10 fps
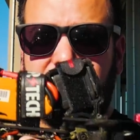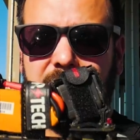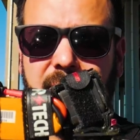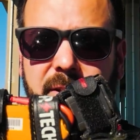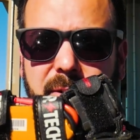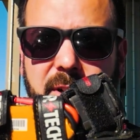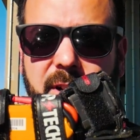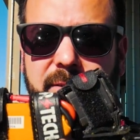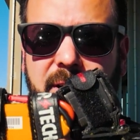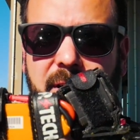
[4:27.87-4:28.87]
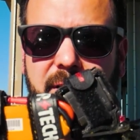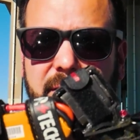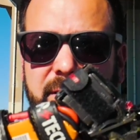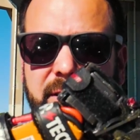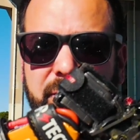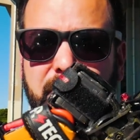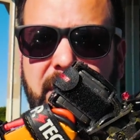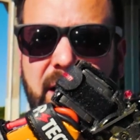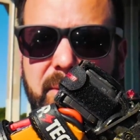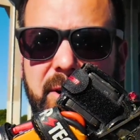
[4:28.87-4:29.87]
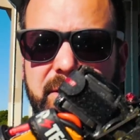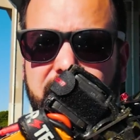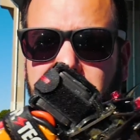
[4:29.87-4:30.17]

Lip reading: get into a hover, you tilt it backwards,